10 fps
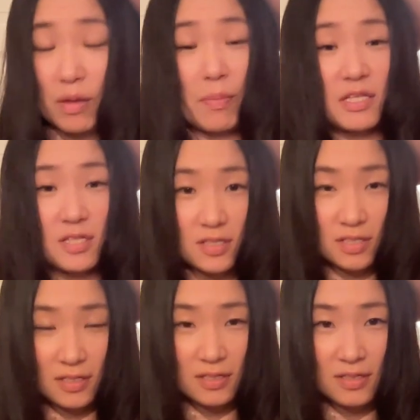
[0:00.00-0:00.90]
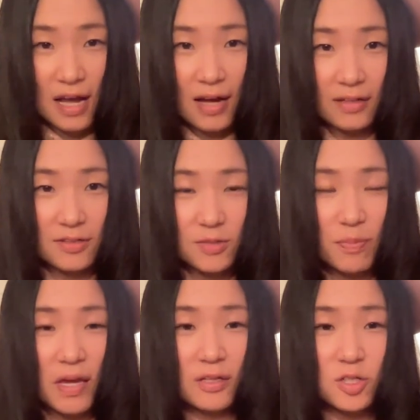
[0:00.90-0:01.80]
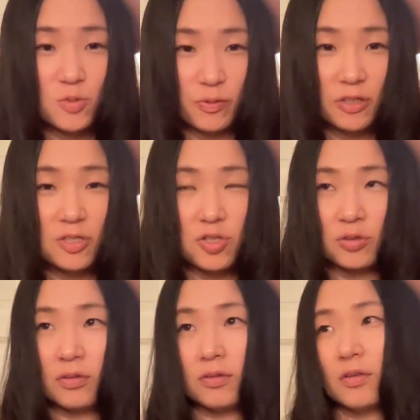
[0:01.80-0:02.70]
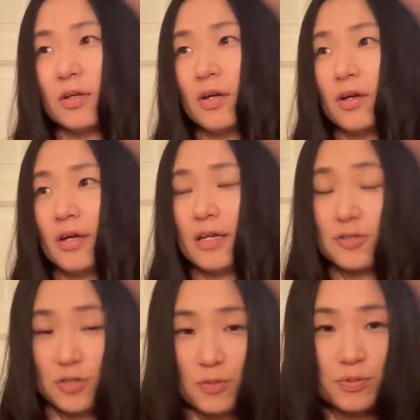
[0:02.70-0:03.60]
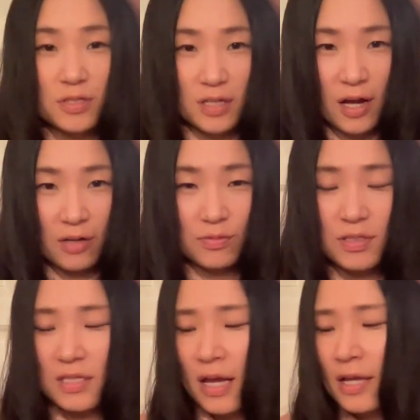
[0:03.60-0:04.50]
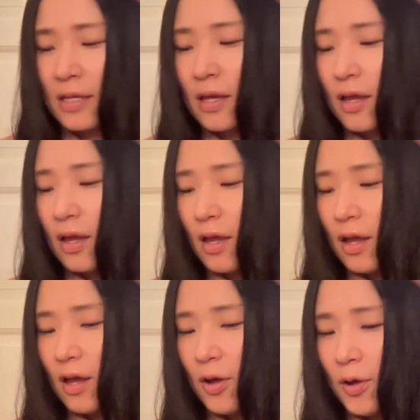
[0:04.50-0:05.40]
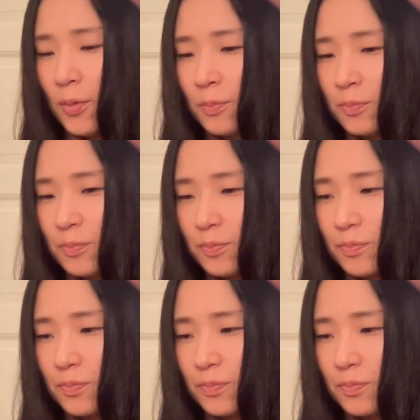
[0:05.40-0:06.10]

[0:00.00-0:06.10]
messages and being a spiritual interpreter, I would say, the